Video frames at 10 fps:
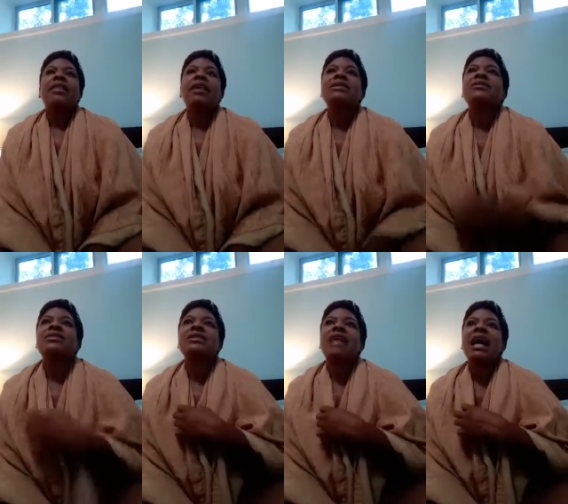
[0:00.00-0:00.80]
things have
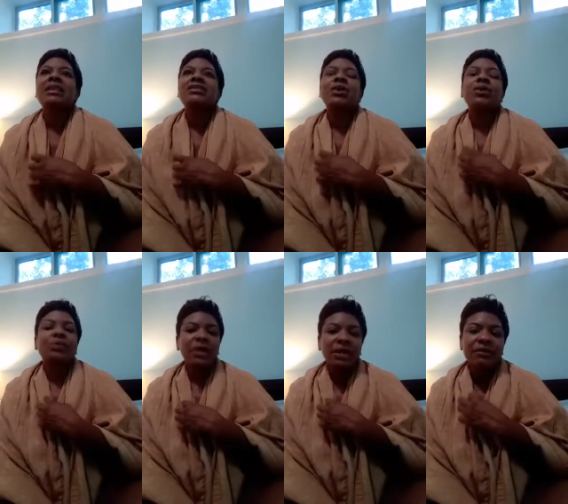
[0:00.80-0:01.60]
just gotten so
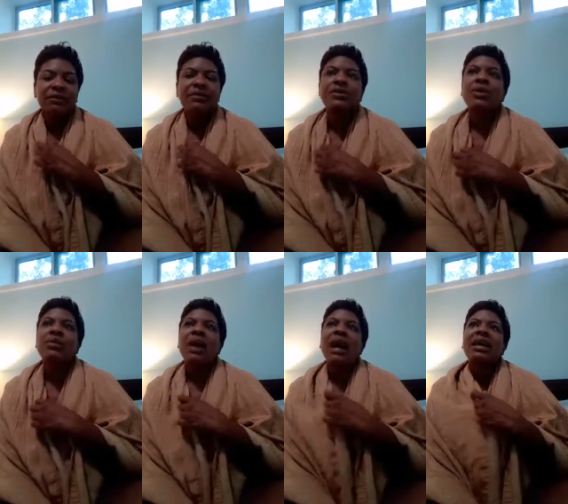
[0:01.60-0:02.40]
rough, so
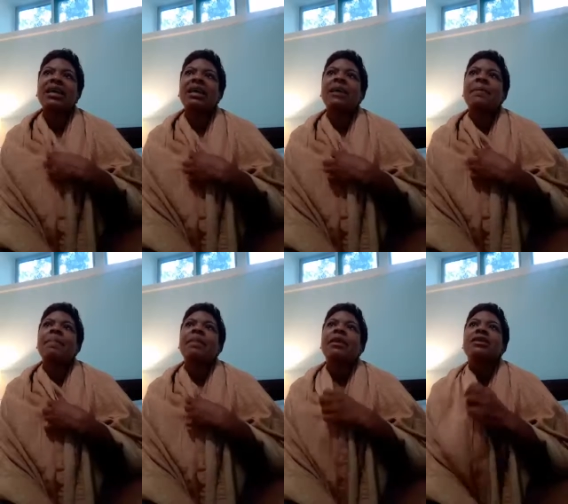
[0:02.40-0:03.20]
rocky,
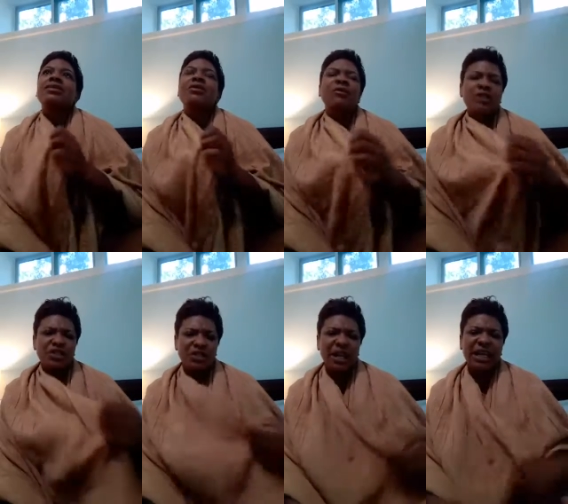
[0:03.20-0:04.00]
so
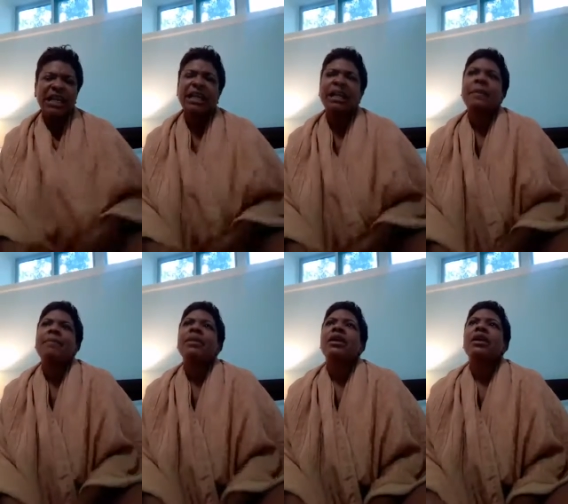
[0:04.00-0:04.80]
frustrating.
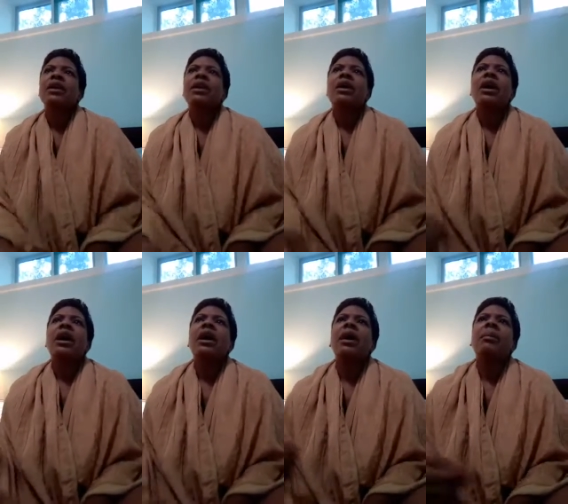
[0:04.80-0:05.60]

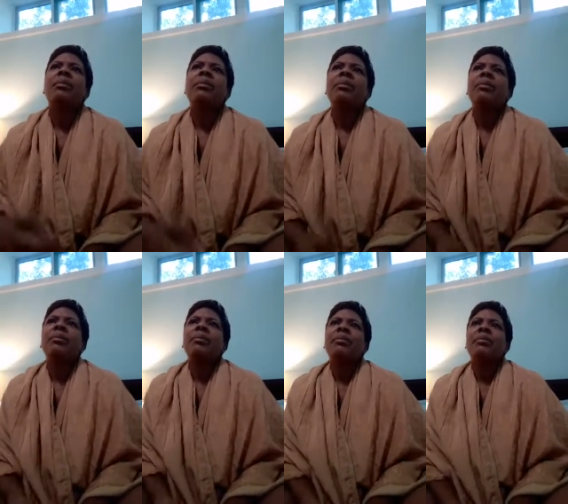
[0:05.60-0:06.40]
Um,
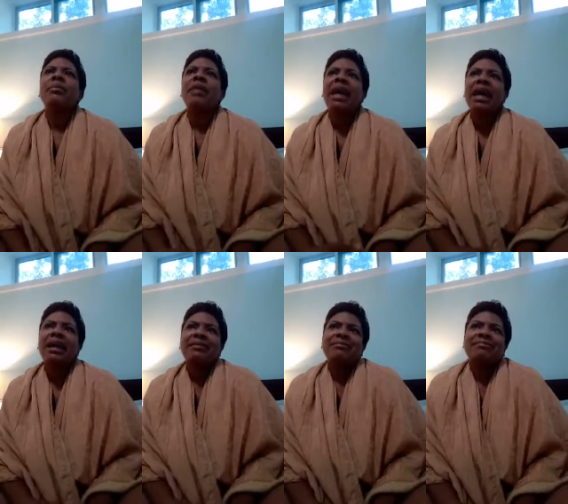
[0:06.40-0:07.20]

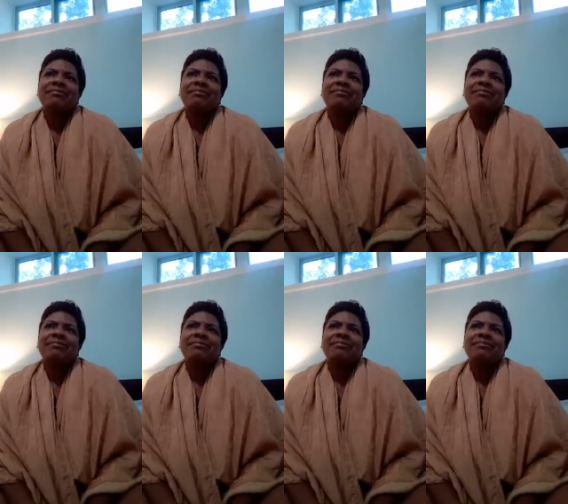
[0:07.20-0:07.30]
that